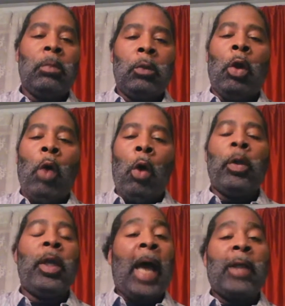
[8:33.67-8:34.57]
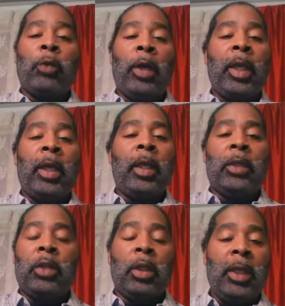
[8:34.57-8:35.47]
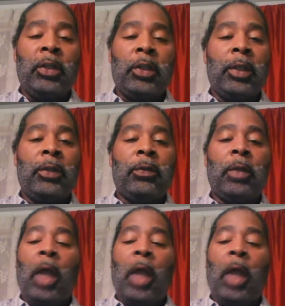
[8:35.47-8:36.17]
Own it. I drink it. It's delicious